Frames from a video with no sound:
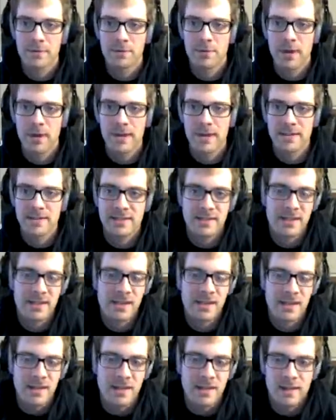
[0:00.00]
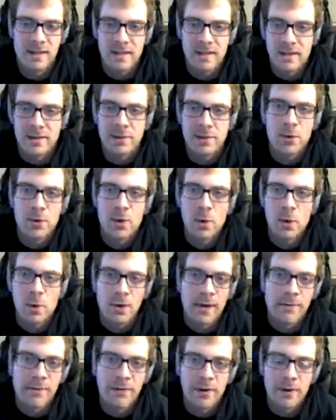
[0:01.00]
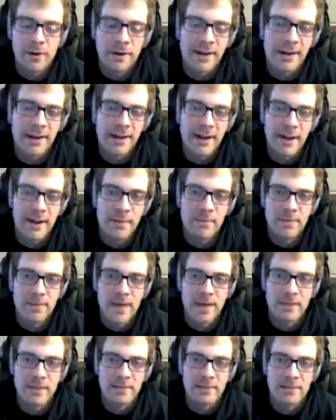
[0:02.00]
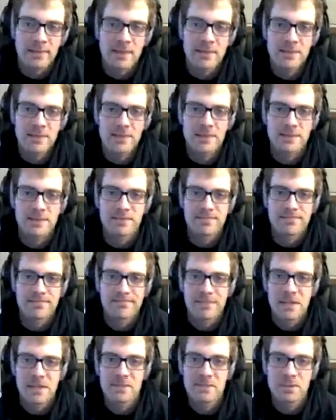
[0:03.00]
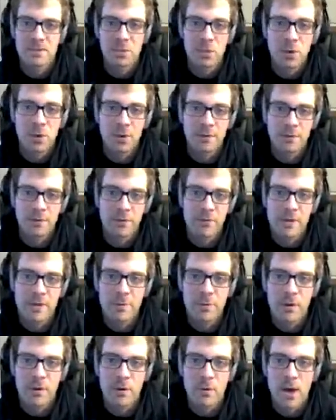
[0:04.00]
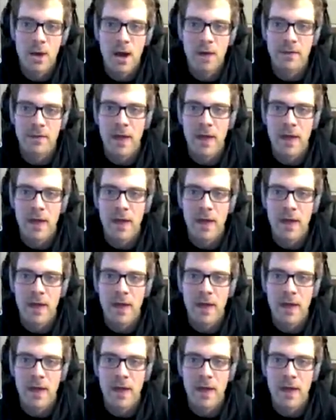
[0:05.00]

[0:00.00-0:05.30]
place or whatever, then this seemed to work for me pretty well.